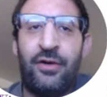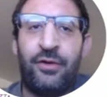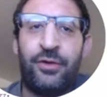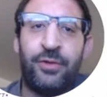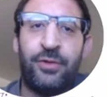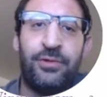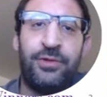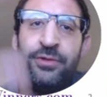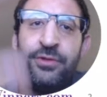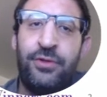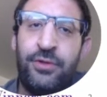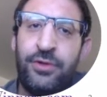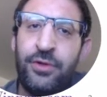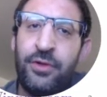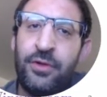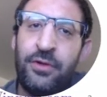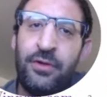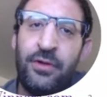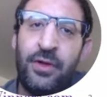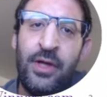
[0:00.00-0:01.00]
Android
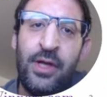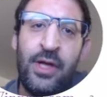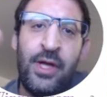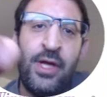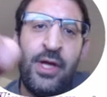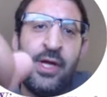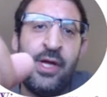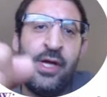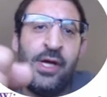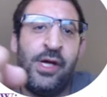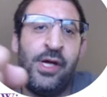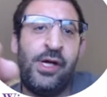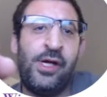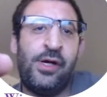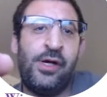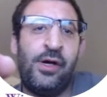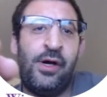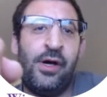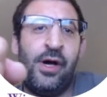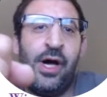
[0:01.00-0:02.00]
Studio,
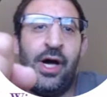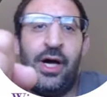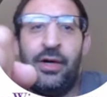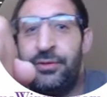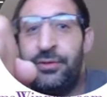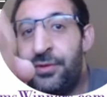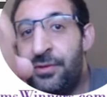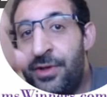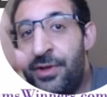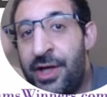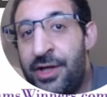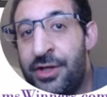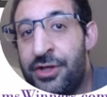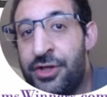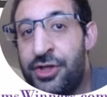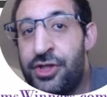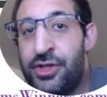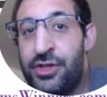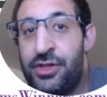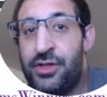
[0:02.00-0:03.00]
how to
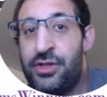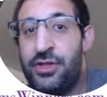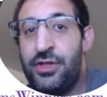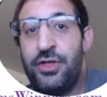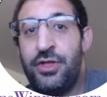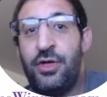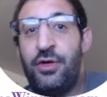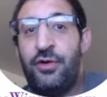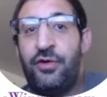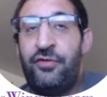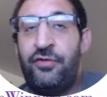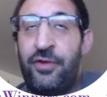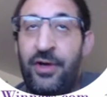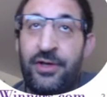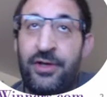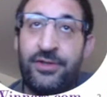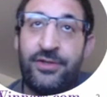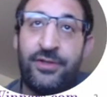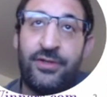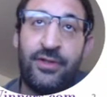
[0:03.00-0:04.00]
launch your
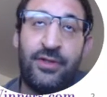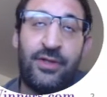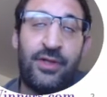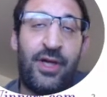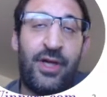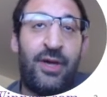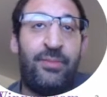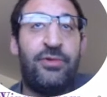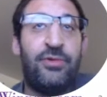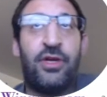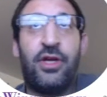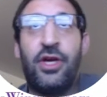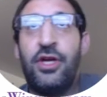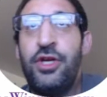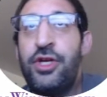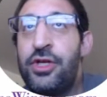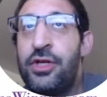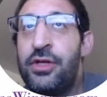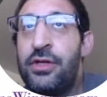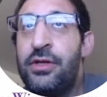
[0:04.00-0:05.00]
first
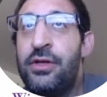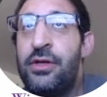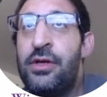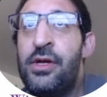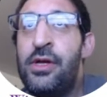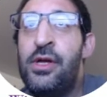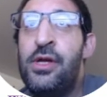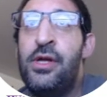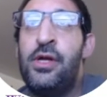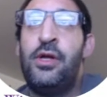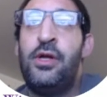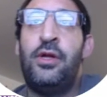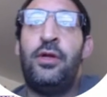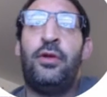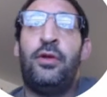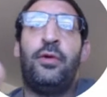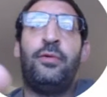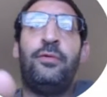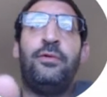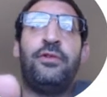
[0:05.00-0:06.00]
application
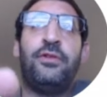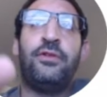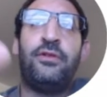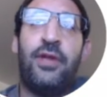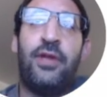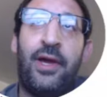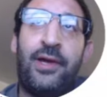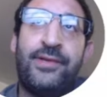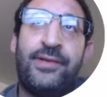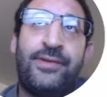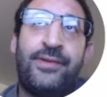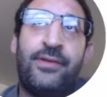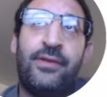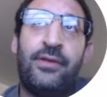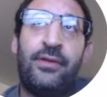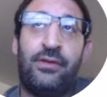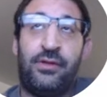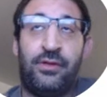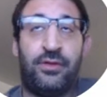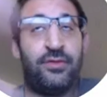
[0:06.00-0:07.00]
with text,
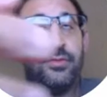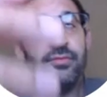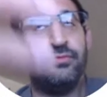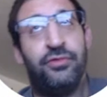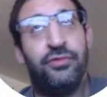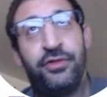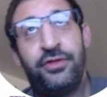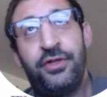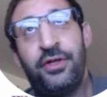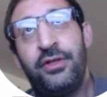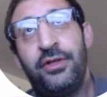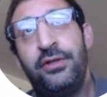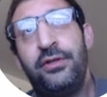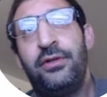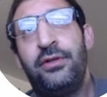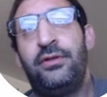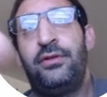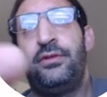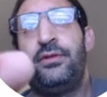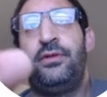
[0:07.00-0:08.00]
button,
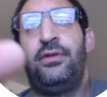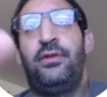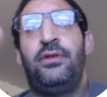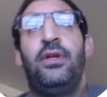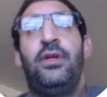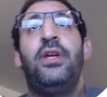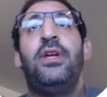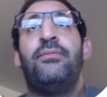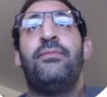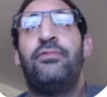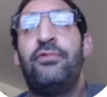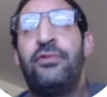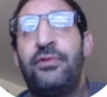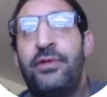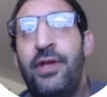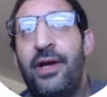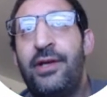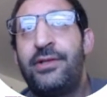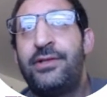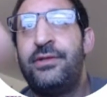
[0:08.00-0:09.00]
input
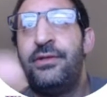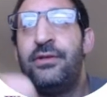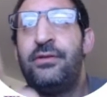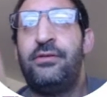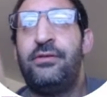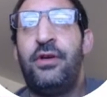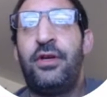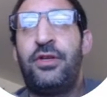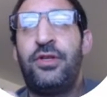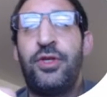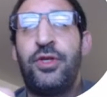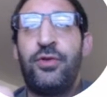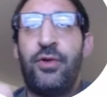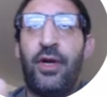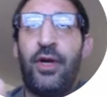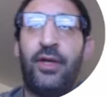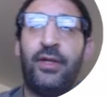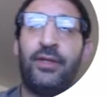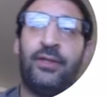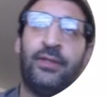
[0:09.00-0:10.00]
text, etc.